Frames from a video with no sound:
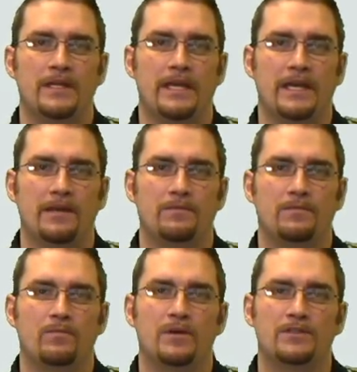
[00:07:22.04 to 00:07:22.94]
And
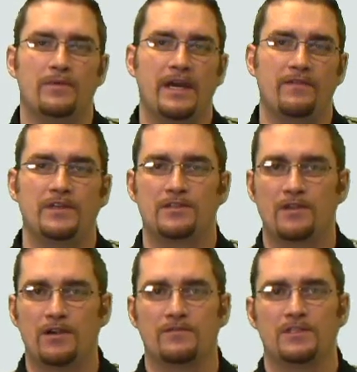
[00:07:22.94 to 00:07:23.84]
once we have these
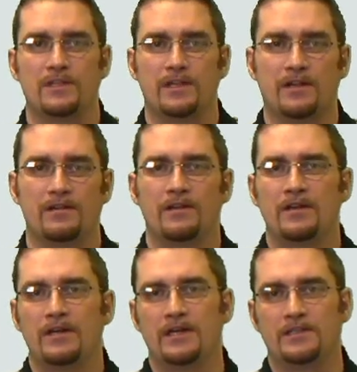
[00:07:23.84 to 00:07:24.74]
curves in here,
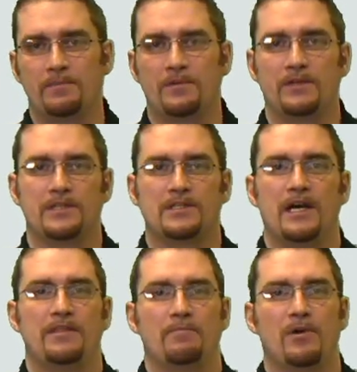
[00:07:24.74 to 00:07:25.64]
I typically
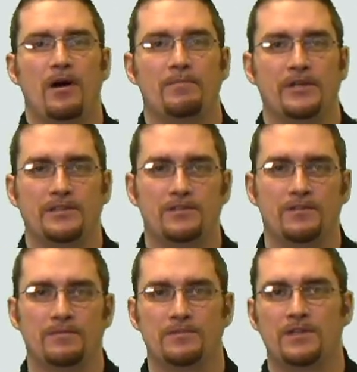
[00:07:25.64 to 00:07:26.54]
assign the properties to
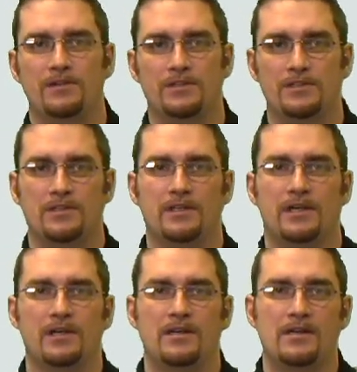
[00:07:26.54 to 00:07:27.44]
them. So you're just
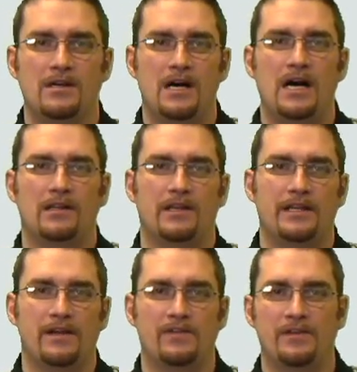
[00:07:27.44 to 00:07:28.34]
gonna
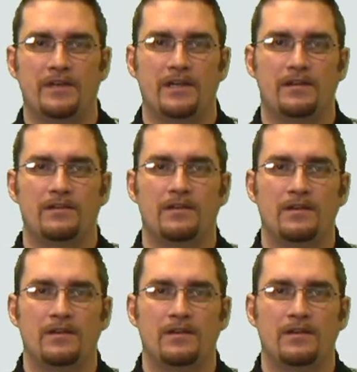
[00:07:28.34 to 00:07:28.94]
highlight everything.